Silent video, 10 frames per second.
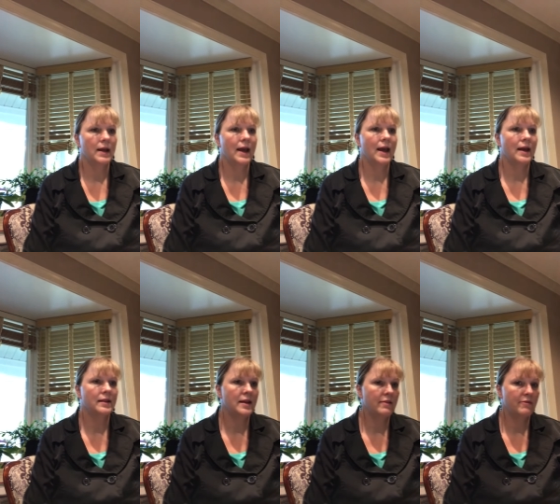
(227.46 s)
and
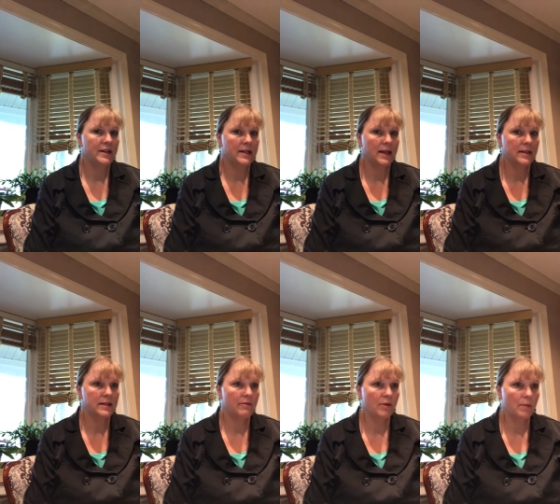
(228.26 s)
the infant takes
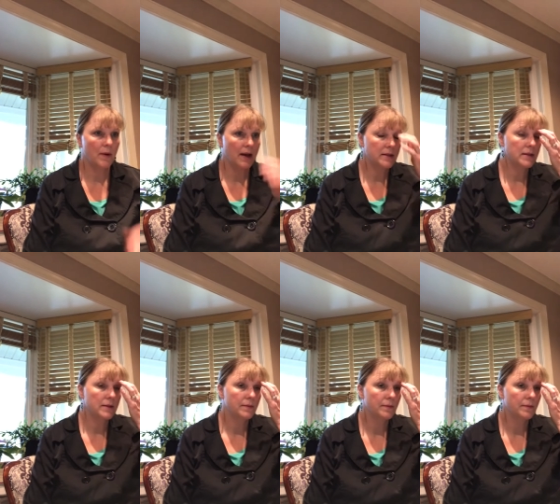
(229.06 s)
several breaths.